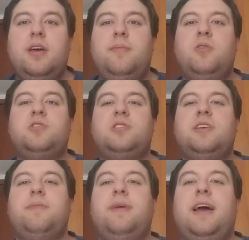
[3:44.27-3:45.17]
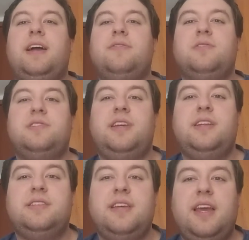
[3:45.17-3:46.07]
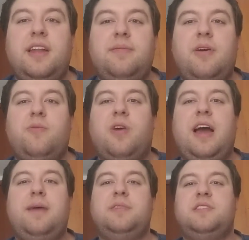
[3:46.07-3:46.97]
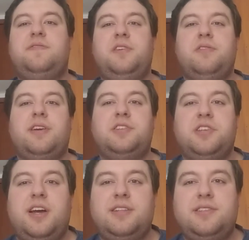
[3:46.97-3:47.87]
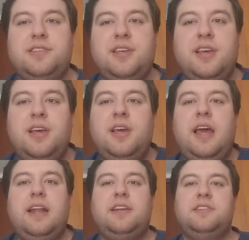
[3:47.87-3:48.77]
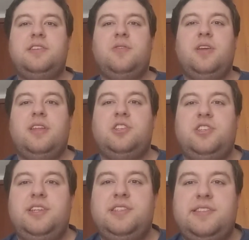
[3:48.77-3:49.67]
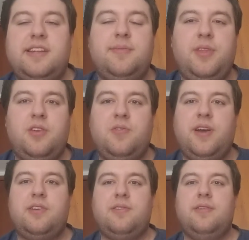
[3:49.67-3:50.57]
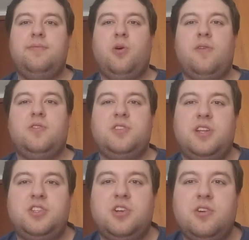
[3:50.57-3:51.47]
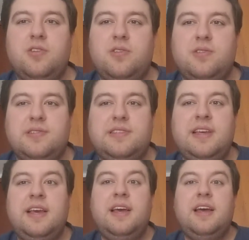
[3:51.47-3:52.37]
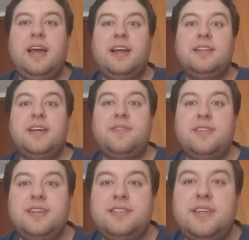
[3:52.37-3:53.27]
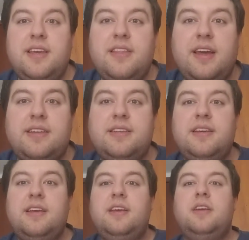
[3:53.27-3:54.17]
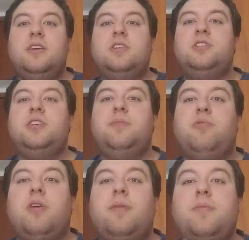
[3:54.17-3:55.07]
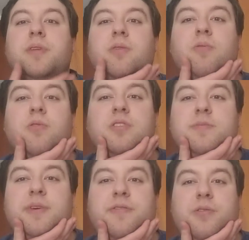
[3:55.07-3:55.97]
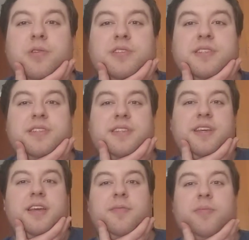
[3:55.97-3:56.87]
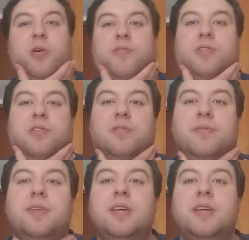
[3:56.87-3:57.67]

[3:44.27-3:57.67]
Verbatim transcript: emotionally impactful scenes, and more atmospheric shots. And considering that she's set to be the director of Marvel's Eternals, I can definitely see that she probably won't be forced into the Marvel